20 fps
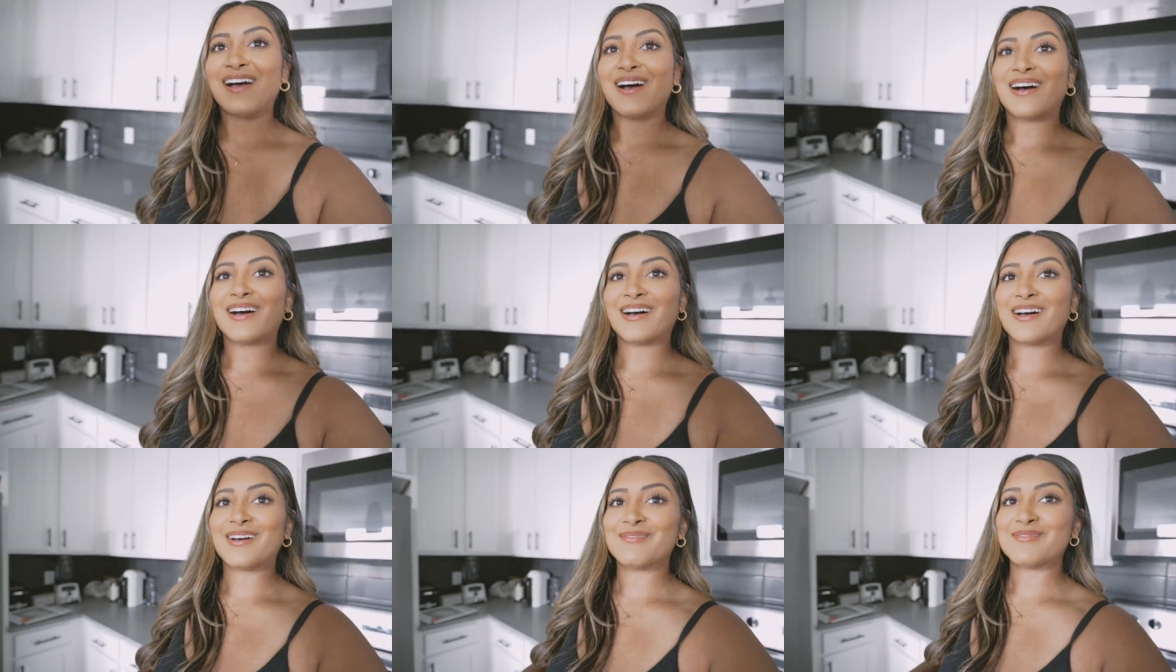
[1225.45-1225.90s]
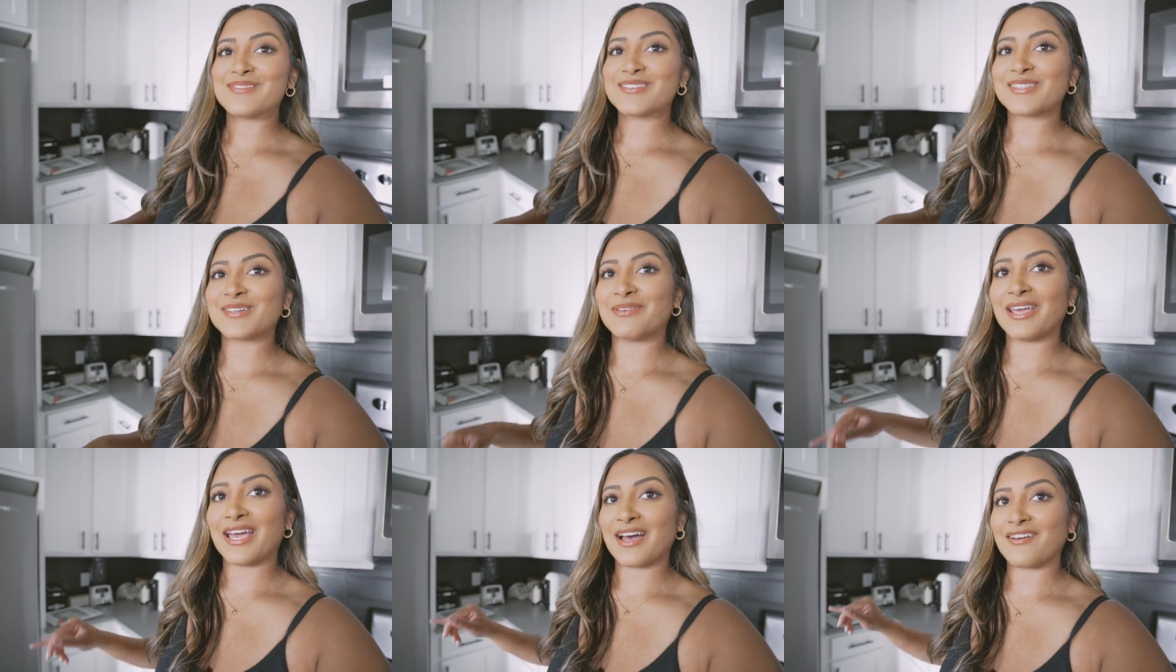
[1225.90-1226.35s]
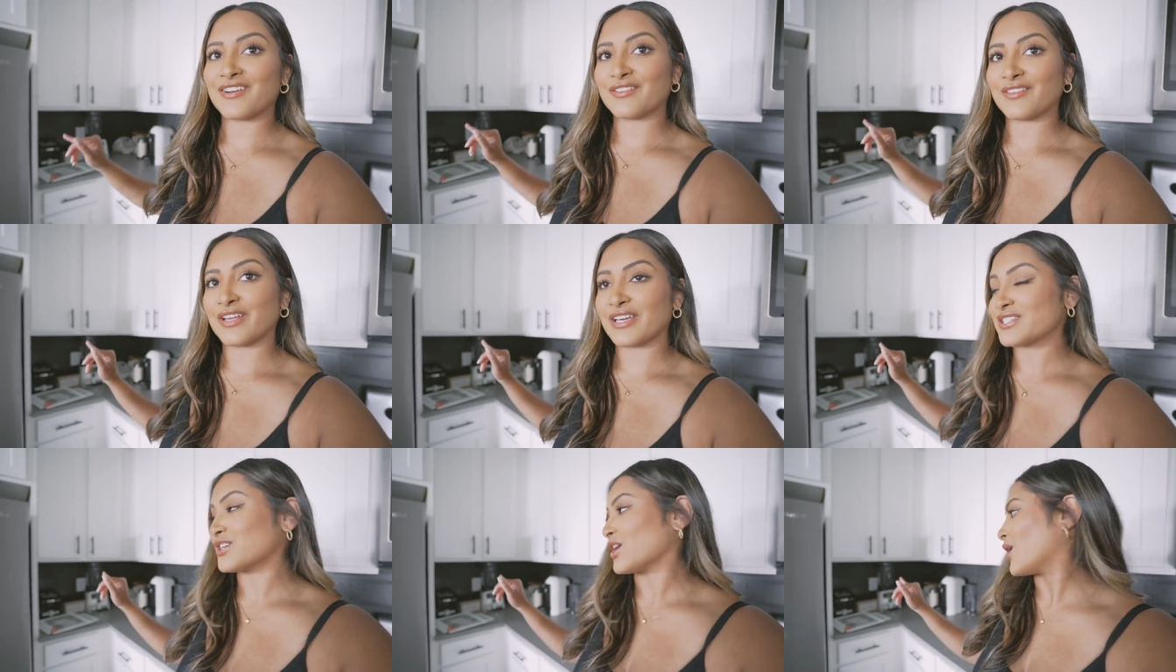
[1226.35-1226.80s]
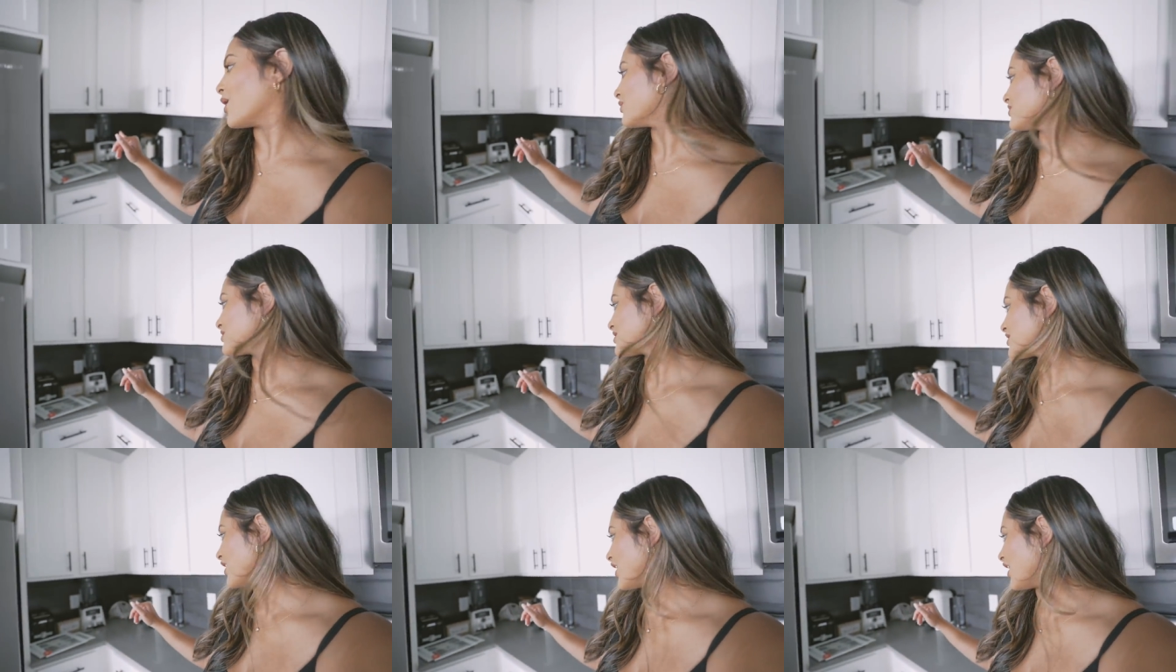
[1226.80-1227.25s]
Um, so we have our like
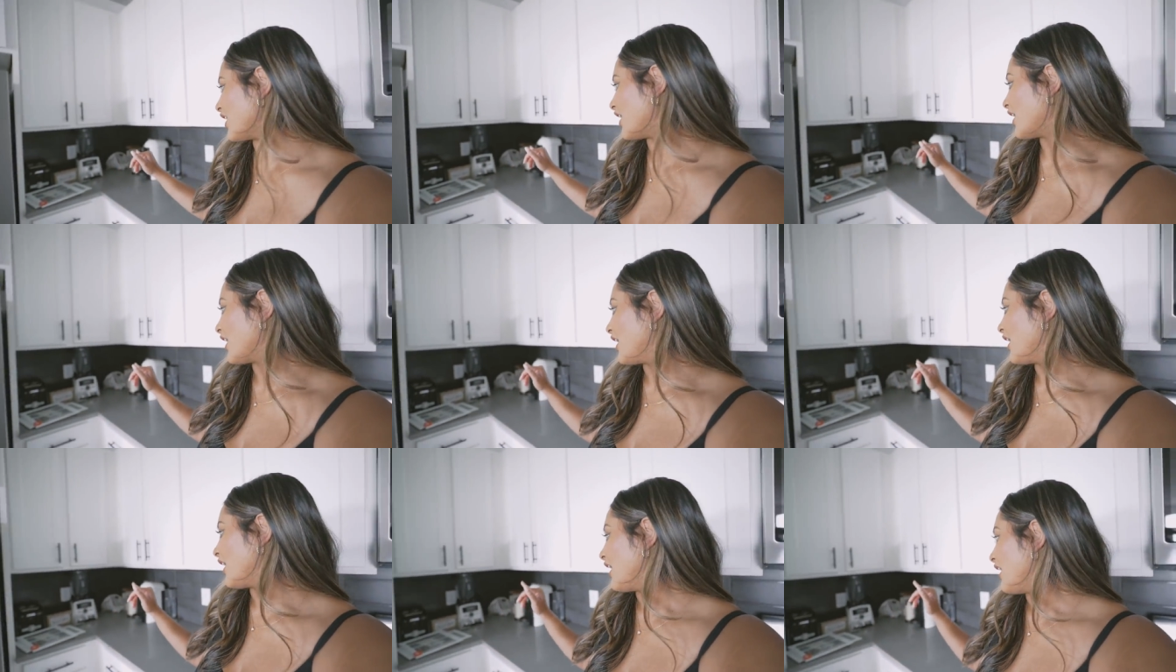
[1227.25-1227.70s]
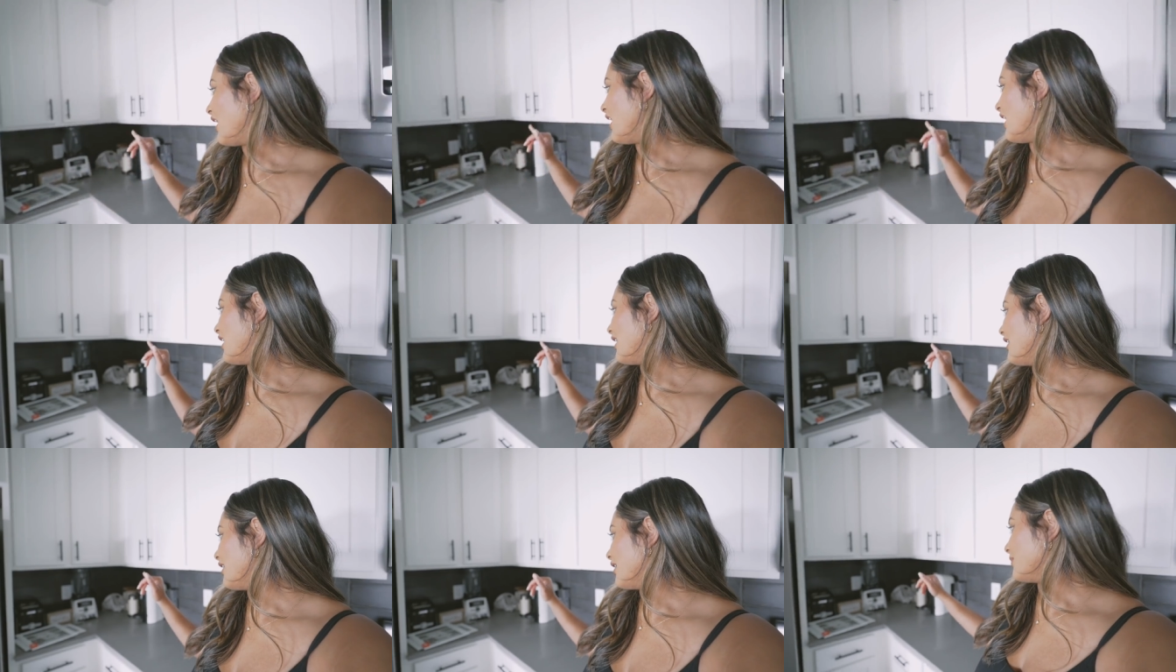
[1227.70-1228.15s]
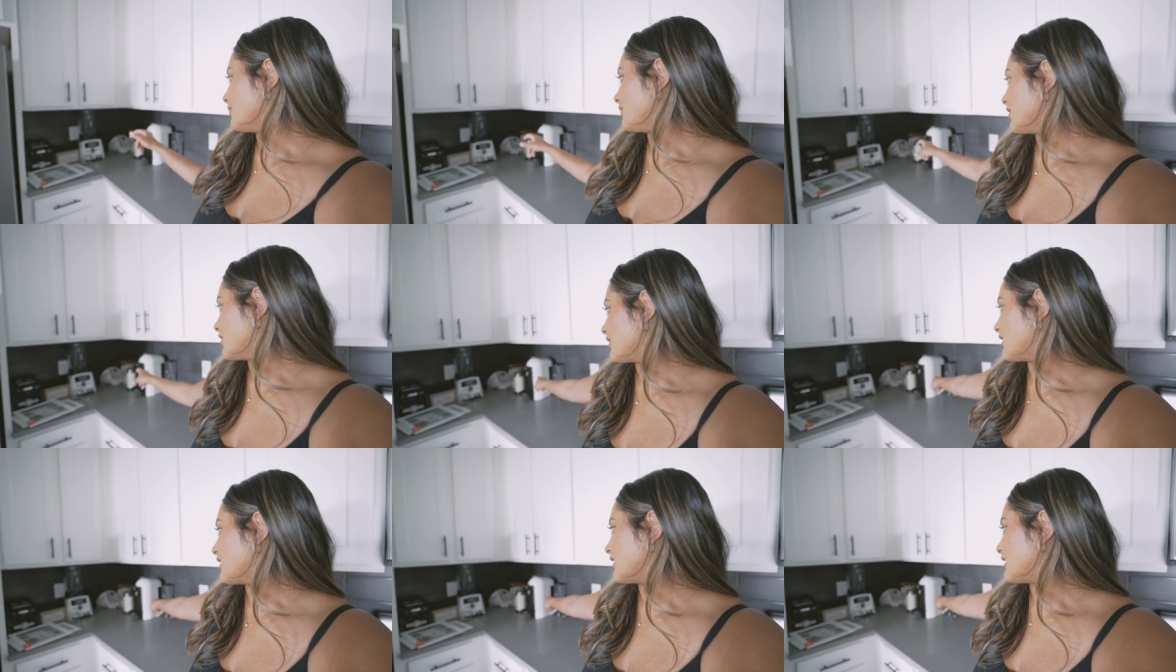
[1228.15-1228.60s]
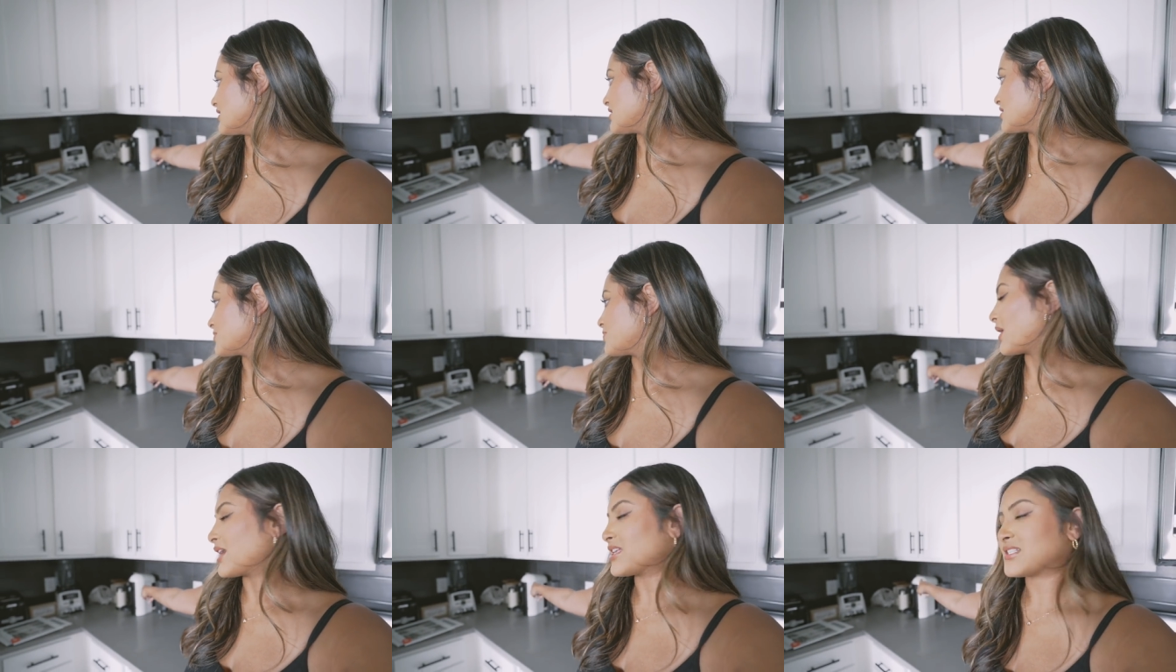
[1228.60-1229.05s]
toaster, um, the
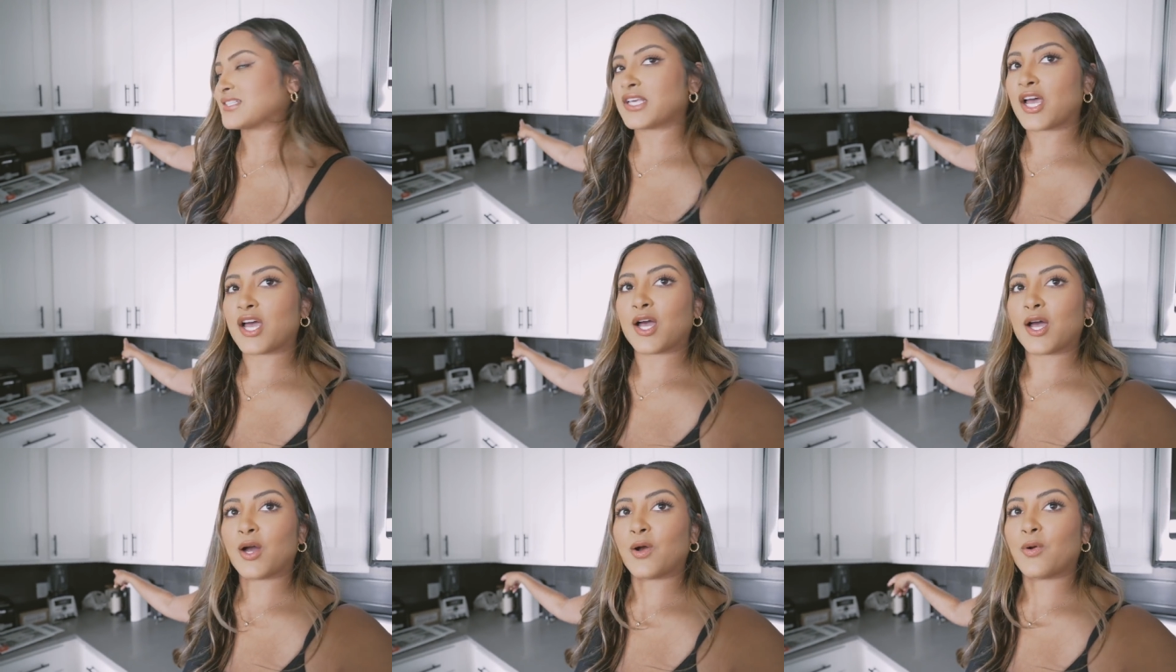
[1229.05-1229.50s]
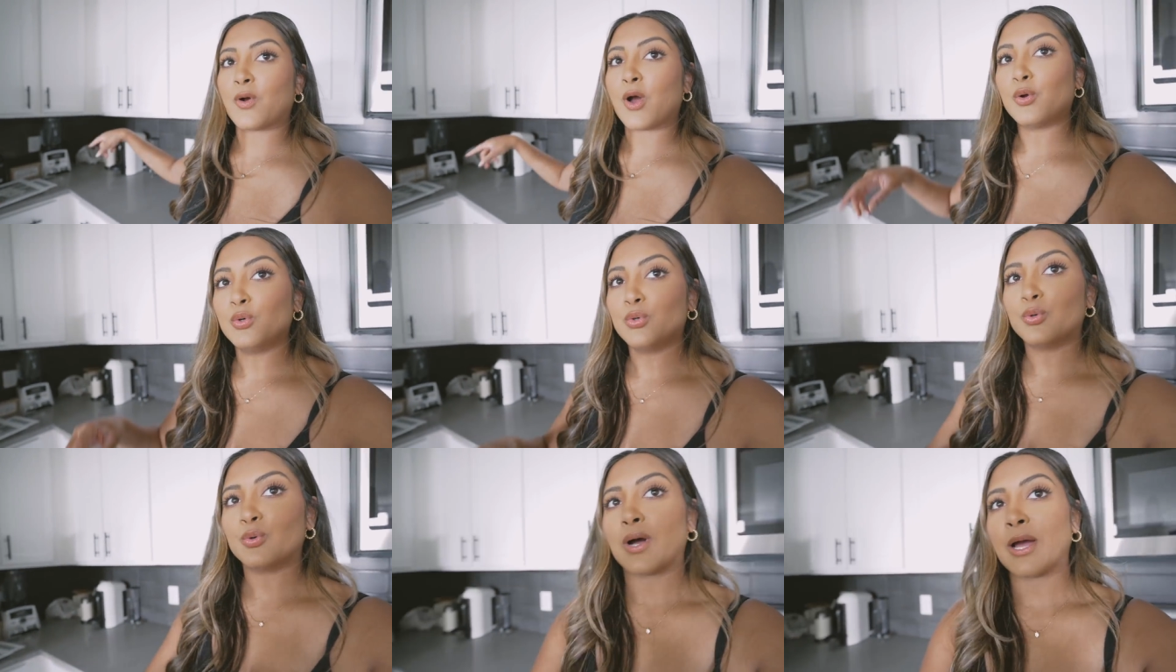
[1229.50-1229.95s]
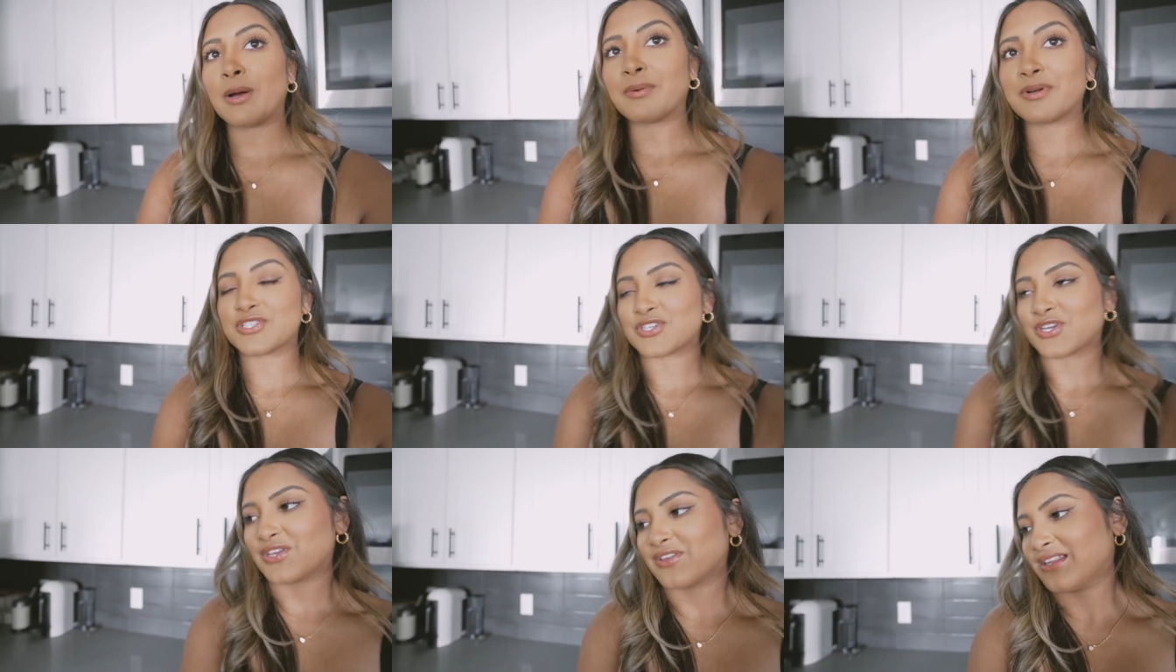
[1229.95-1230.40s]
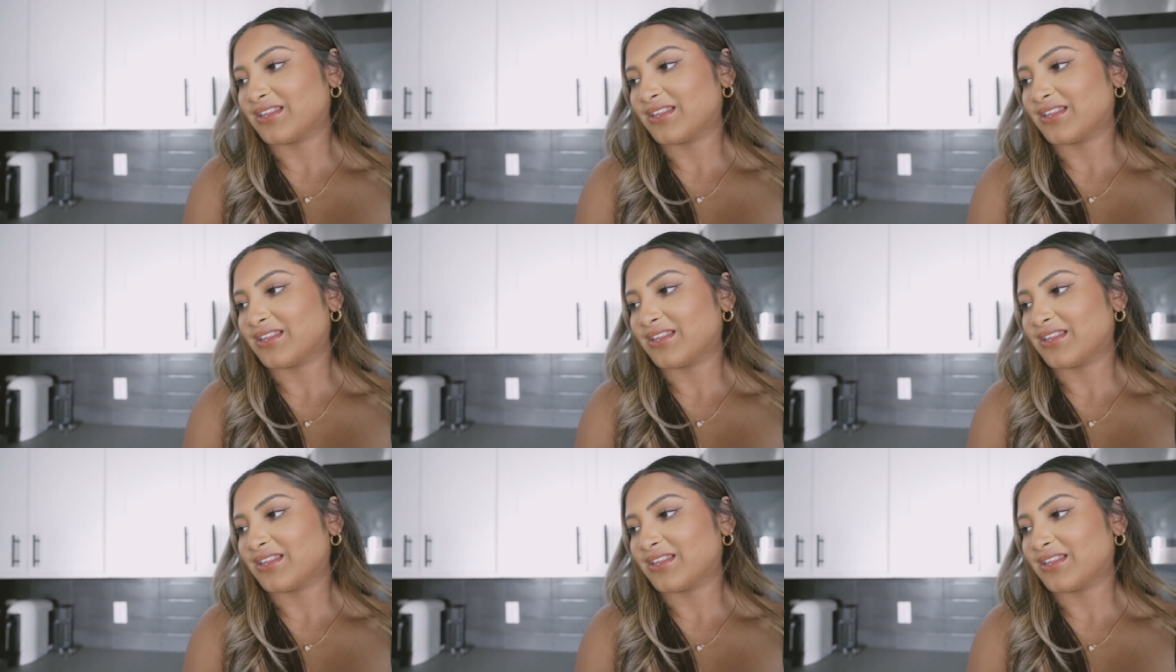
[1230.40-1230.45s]
Nespresso. Ooh, I wanna show you